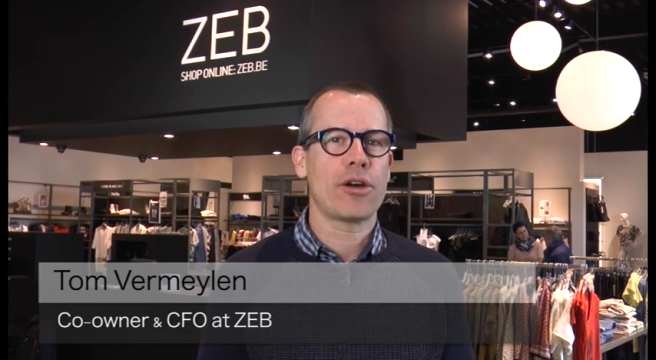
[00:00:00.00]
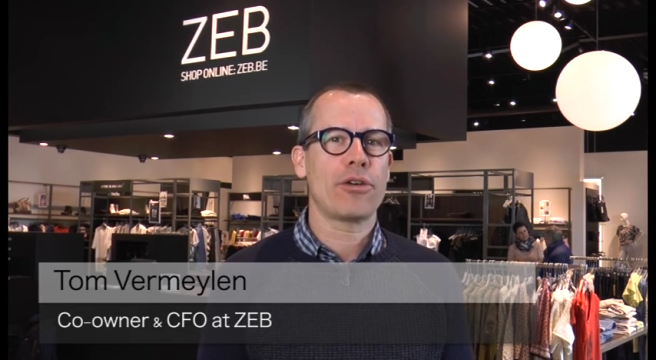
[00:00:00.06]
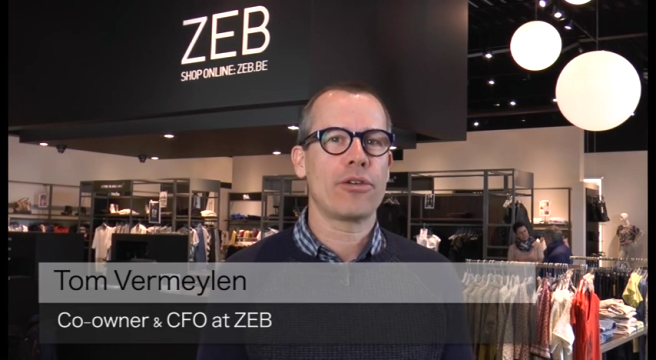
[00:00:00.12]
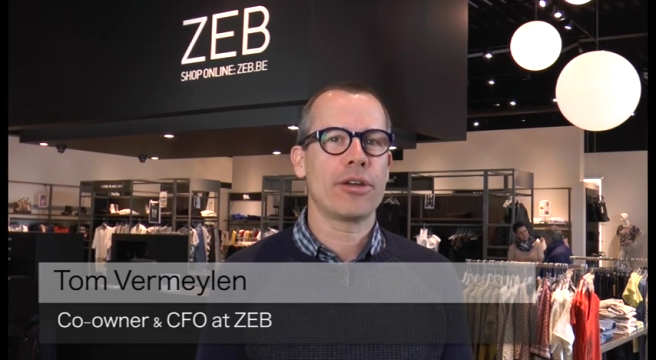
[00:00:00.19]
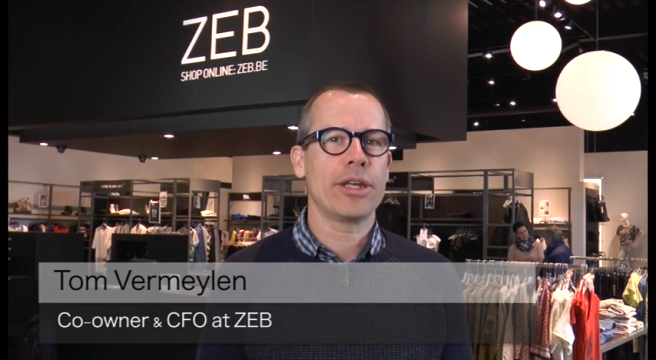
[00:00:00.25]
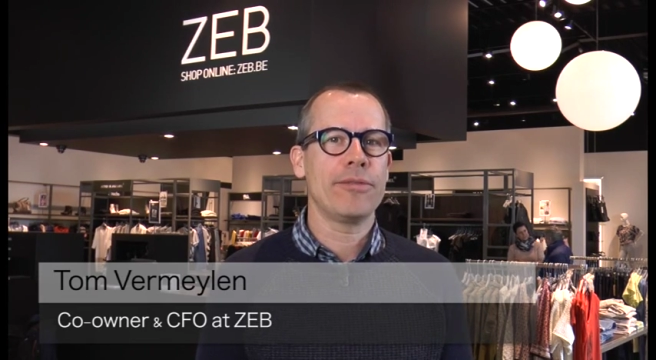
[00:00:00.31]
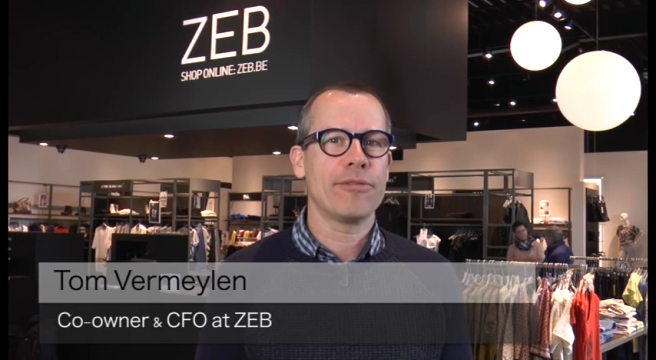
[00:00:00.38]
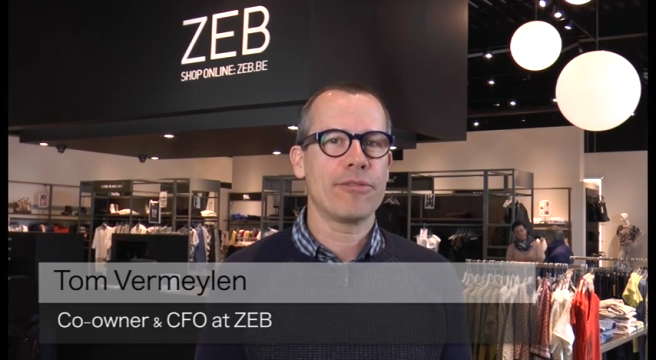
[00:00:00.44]

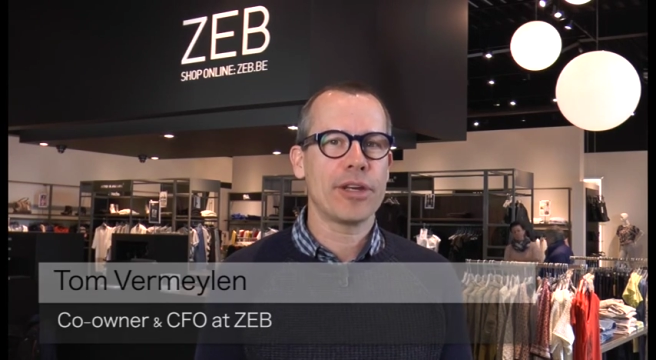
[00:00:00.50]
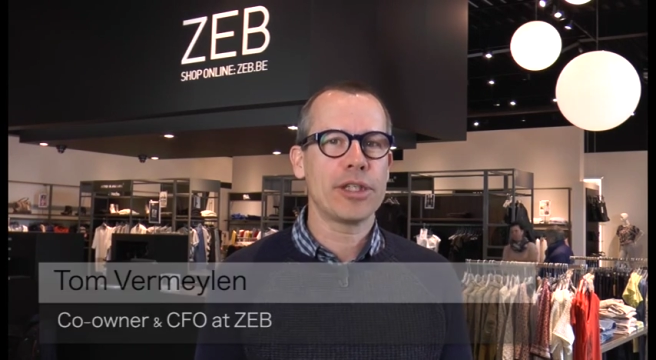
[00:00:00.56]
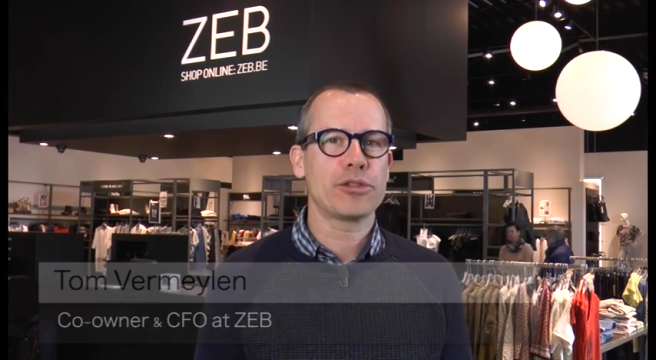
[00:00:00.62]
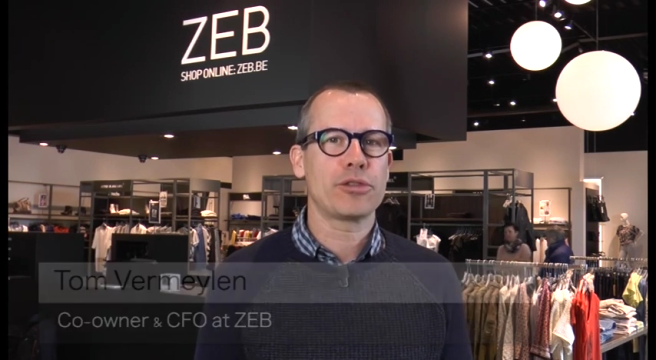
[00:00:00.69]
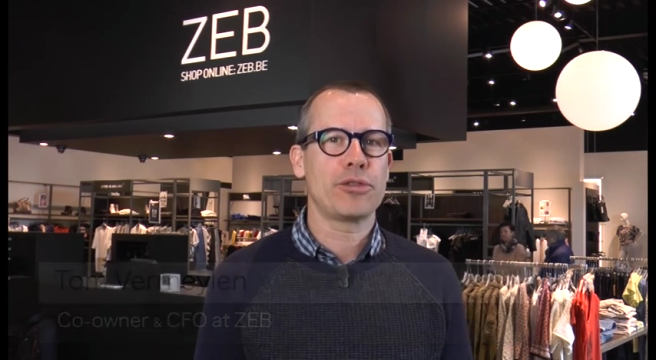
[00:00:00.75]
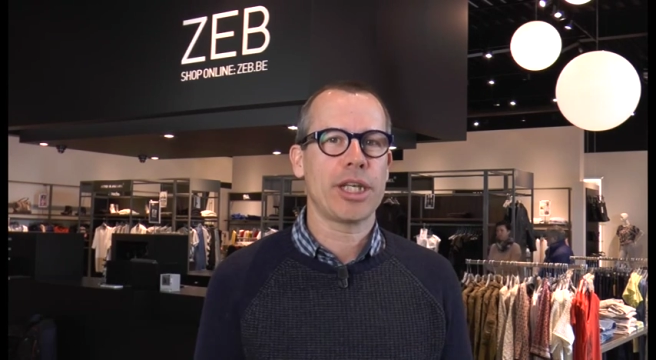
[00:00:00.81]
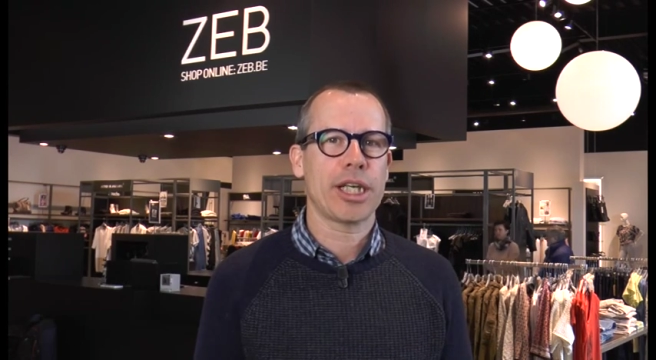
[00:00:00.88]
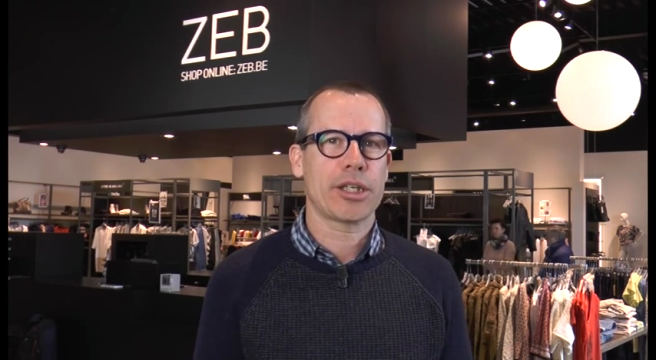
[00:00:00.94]
our
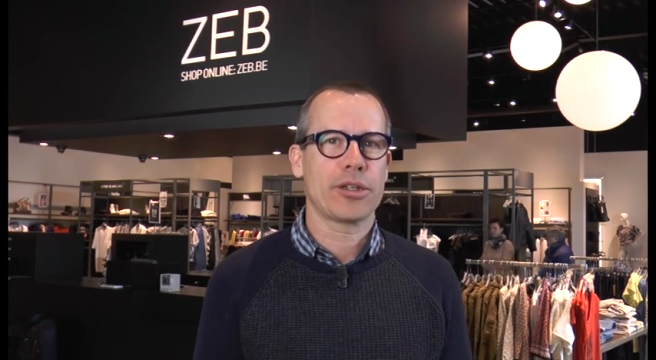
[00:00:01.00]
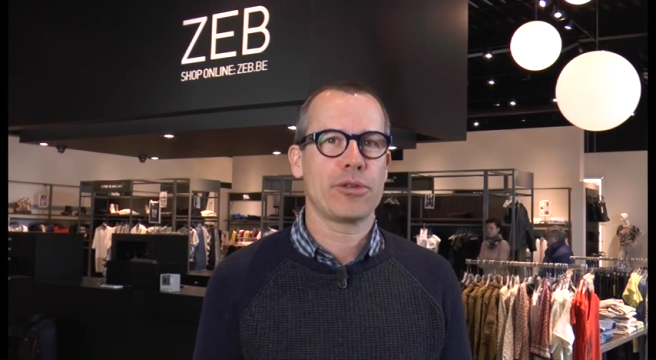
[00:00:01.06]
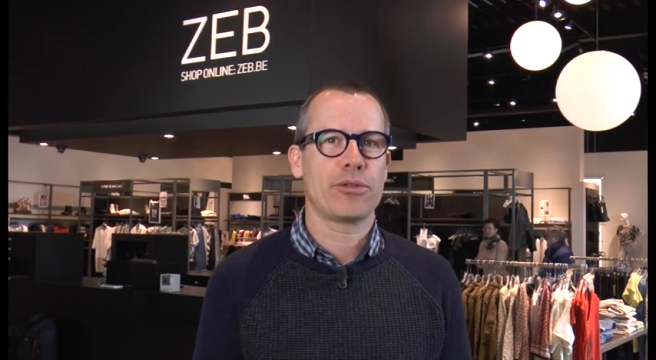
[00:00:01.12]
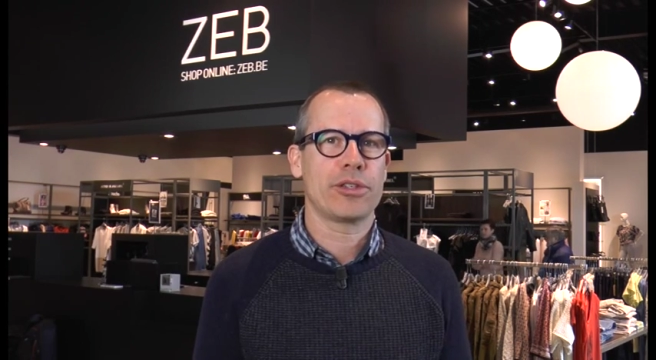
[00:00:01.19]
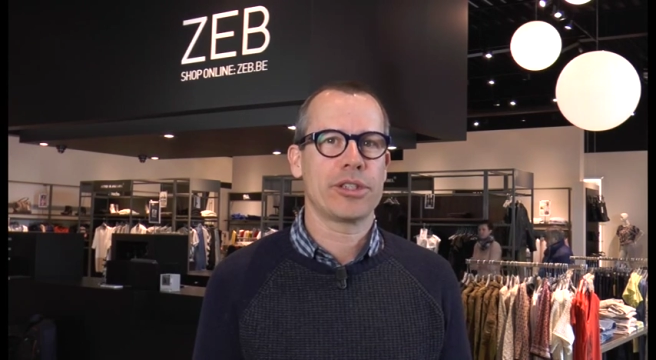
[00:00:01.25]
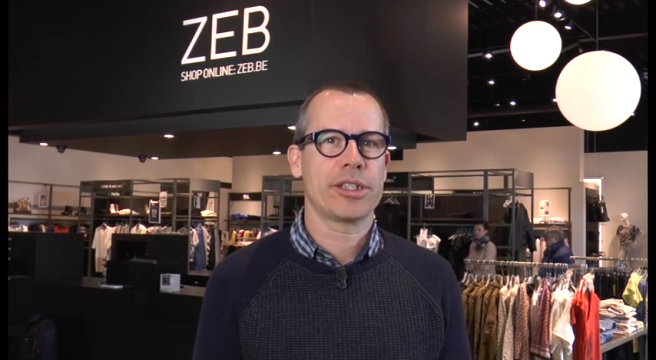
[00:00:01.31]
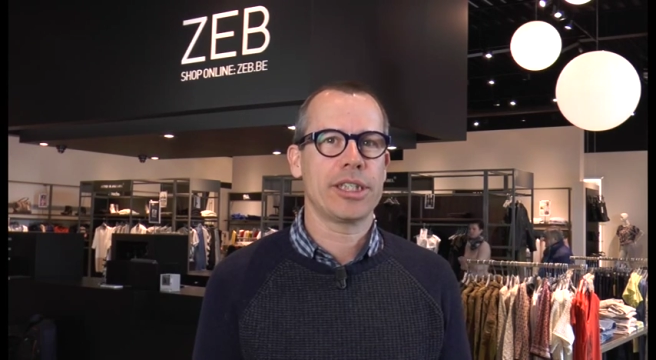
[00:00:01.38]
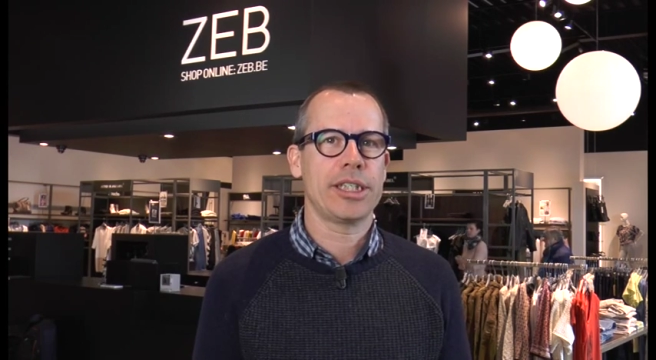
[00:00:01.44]
inventory
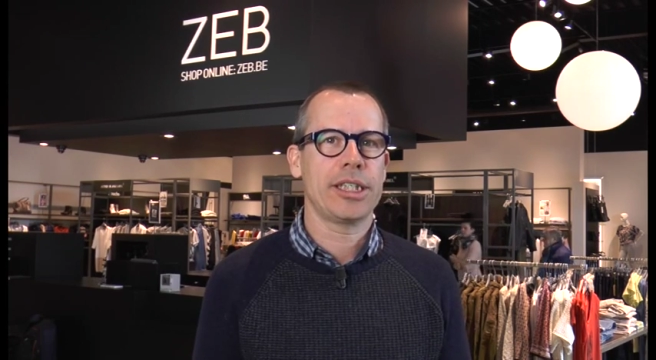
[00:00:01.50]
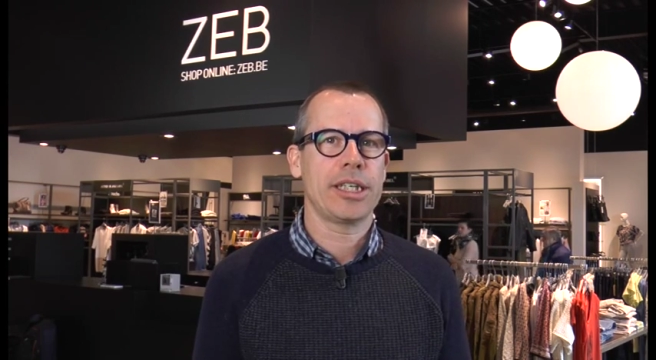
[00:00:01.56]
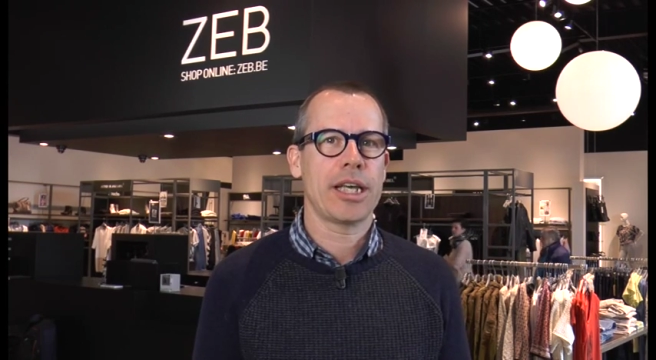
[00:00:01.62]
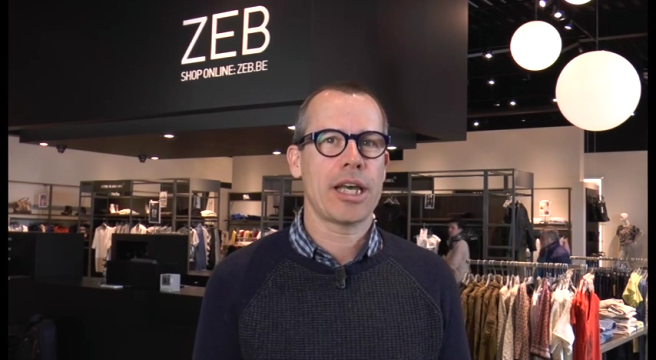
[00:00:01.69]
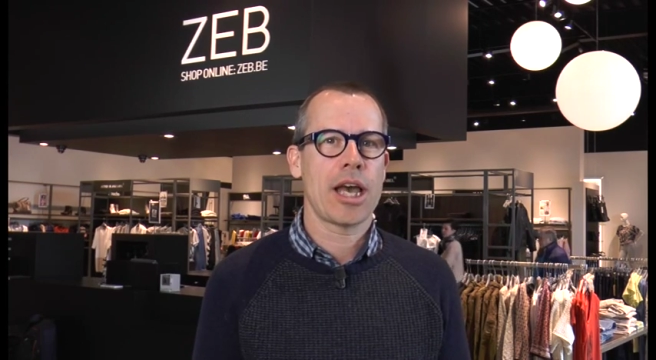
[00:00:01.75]
accuracy,